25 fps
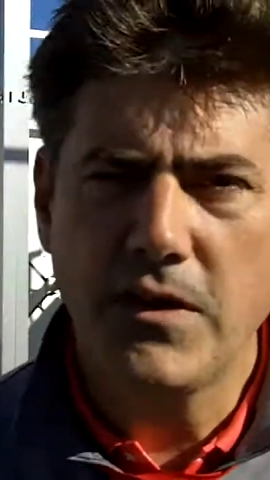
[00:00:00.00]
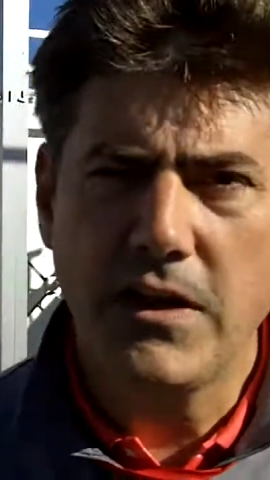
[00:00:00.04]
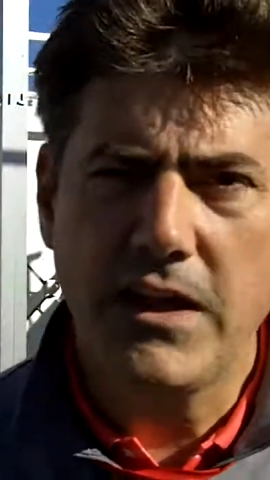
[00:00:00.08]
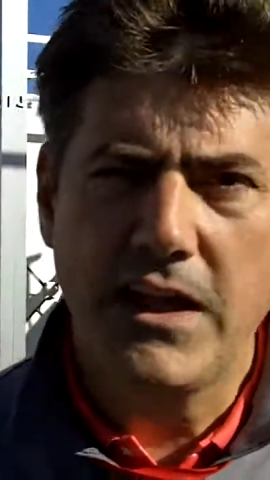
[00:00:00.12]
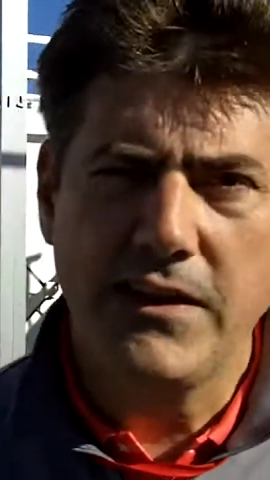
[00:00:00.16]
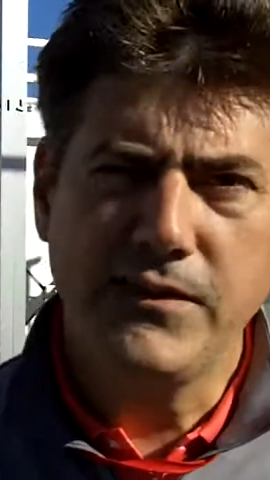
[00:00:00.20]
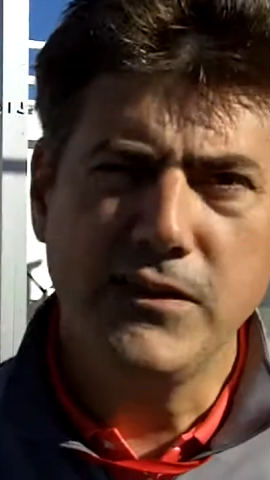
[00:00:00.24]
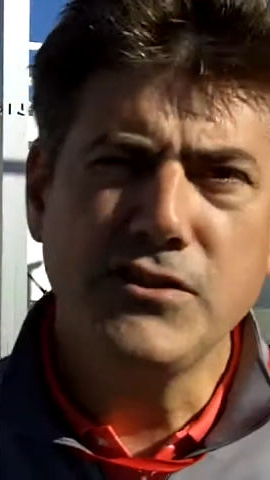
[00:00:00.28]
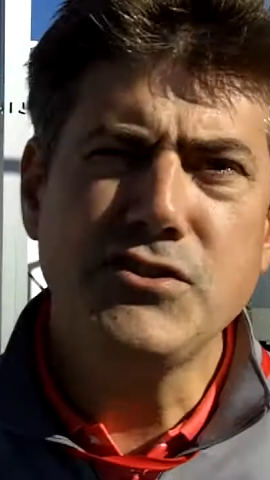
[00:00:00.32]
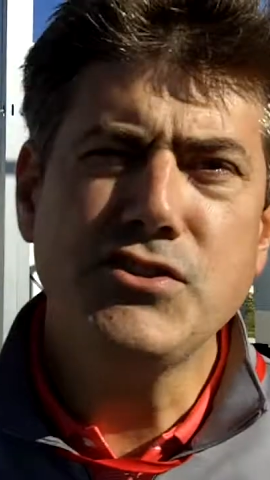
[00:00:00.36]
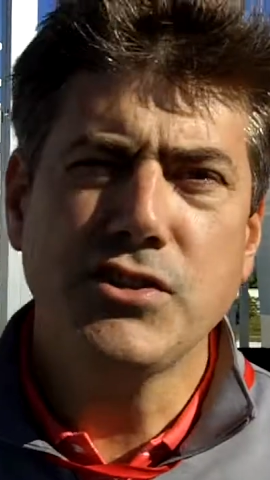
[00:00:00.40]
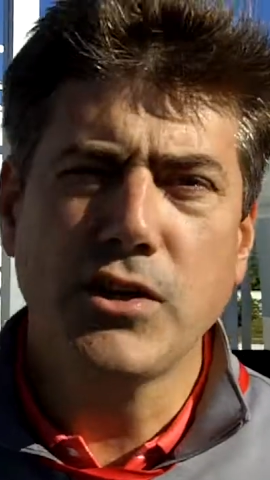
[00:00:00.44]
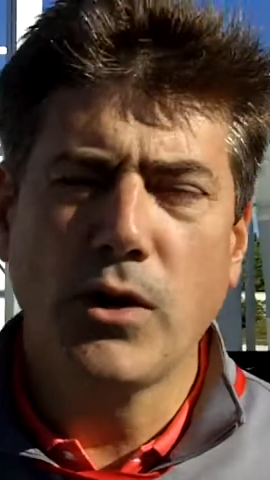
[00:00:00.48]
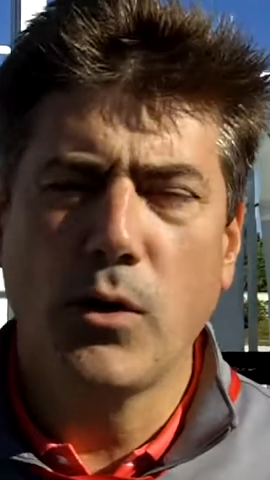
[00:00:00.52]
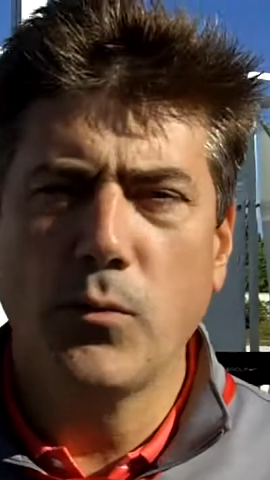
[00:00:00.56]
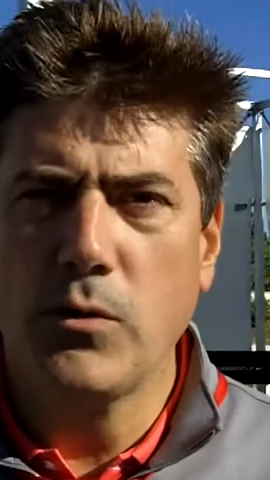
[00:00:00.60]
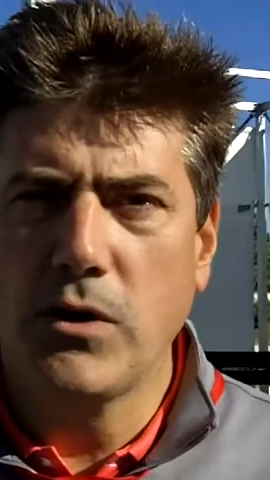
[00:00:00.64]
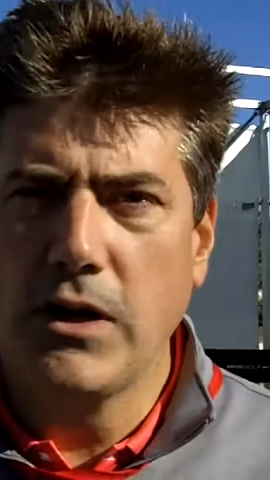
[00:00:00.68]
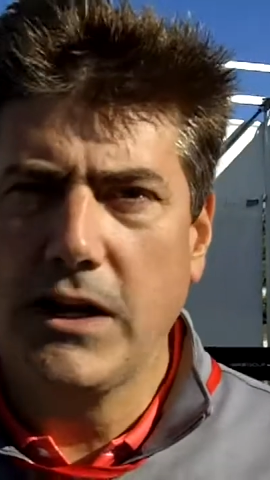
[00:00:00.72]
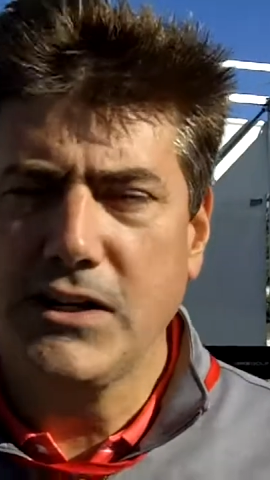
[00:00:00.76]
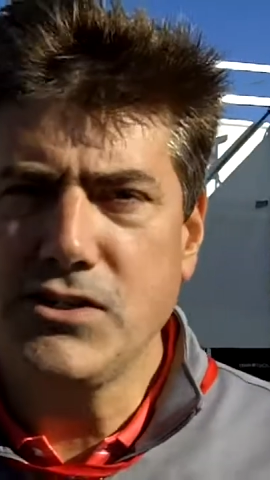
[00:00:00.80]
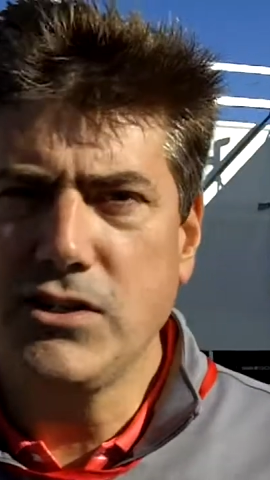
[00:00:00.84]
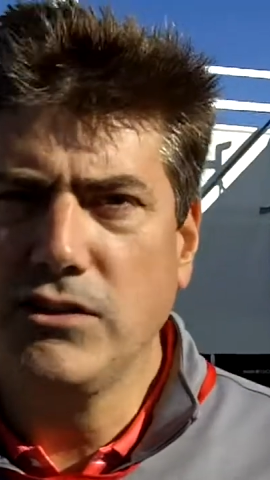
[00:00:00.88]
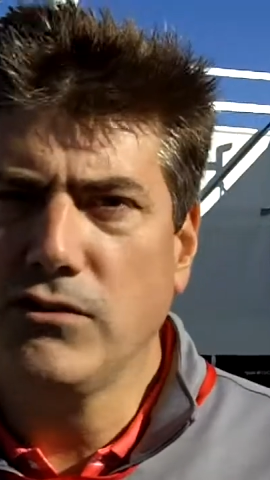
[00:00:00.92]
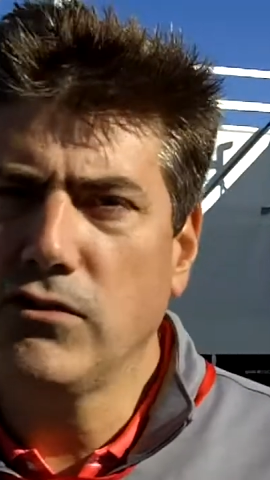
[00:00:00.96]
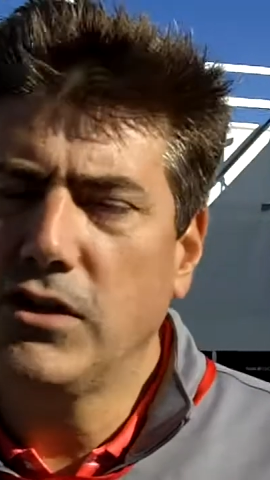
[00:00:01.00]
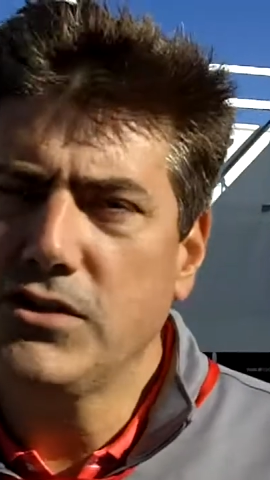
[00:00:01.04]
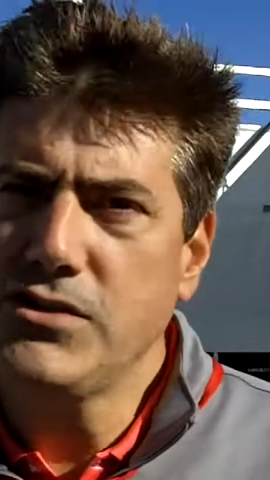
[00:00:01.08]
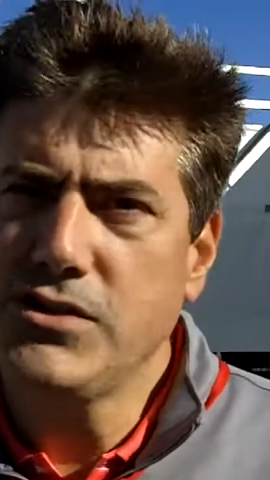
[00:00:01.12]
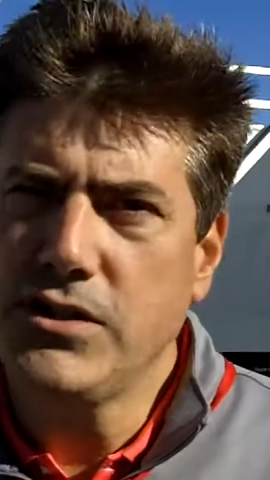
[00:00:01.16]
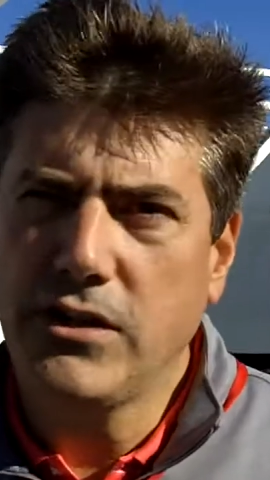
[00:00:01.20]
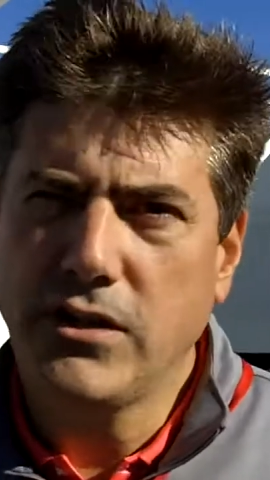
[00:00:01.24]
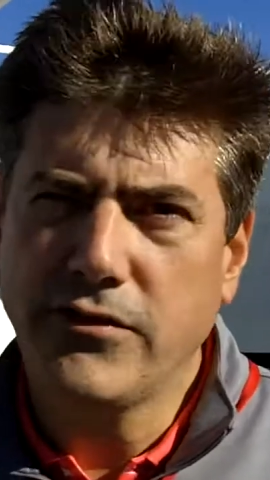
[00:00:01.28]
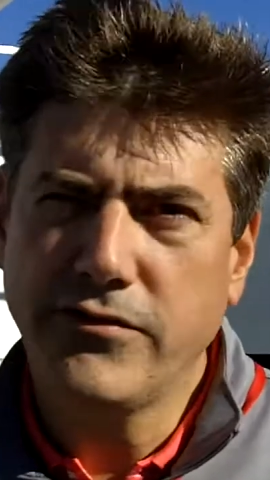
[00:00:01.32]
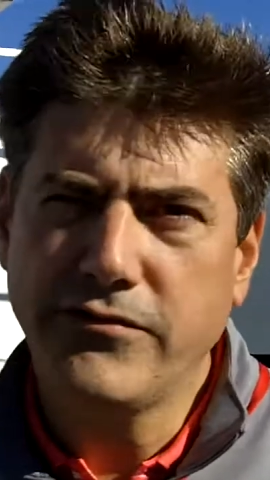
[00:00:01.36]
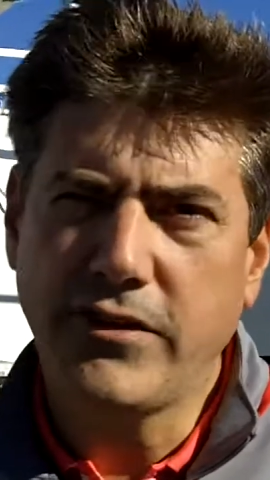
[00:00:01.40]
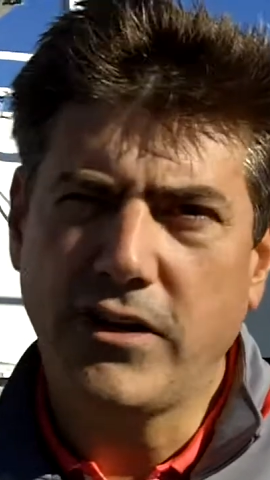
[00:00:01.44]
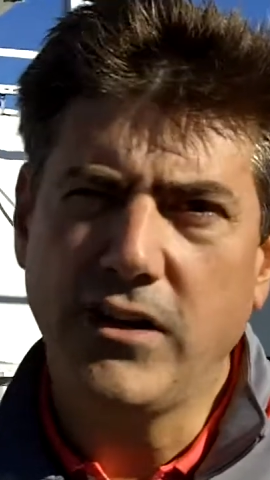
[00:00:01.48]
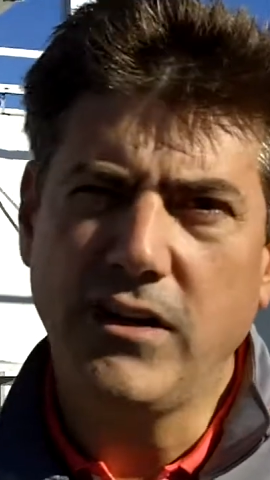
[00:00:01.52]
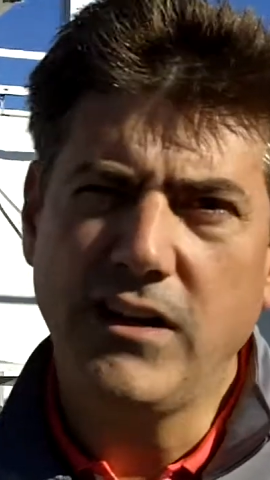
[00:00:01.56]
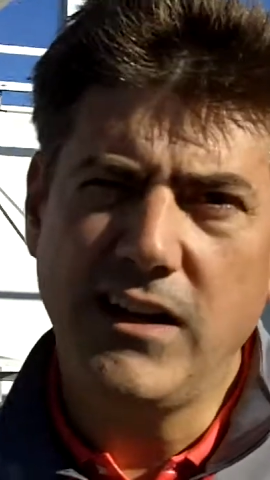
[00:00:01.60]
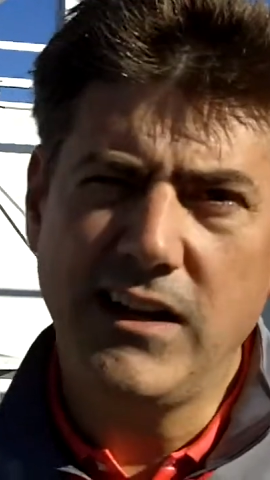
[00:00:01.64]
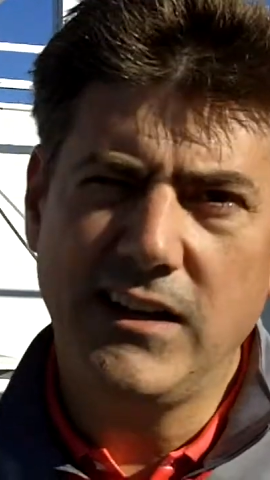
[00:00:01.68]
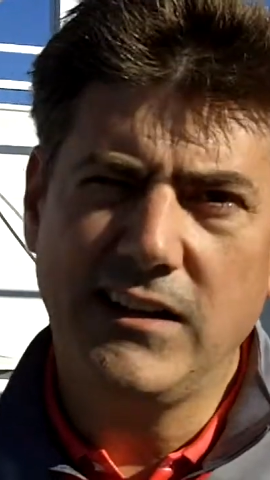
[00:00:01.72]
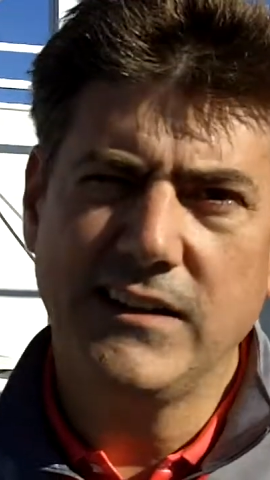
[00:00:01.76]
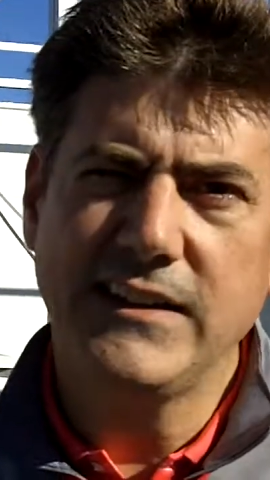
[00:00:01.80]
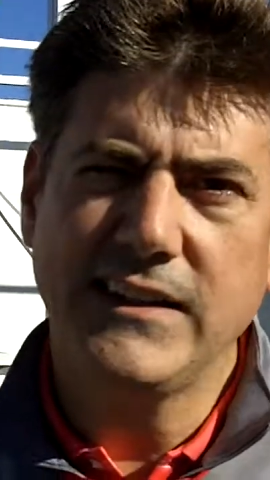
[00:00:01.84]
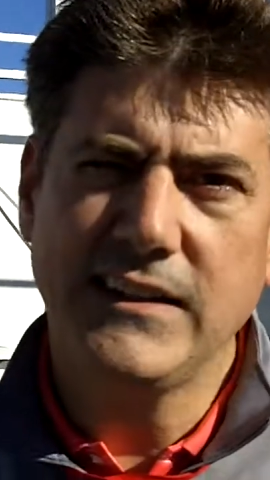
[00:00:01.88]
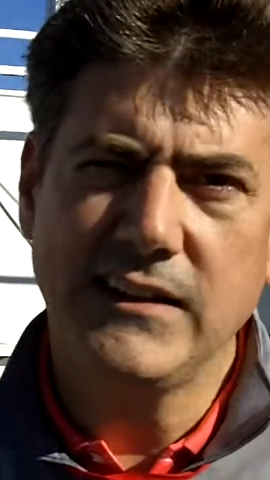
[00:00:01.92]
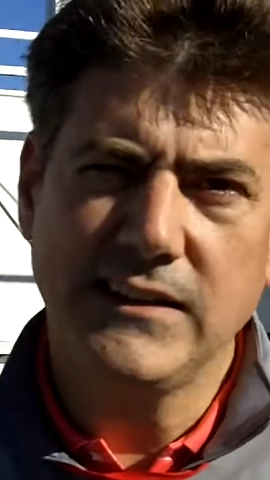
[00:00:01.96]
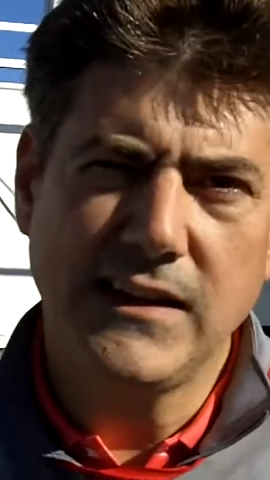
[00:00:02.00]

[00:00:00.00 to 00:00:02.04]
at this show, we're actually launching our fall holiday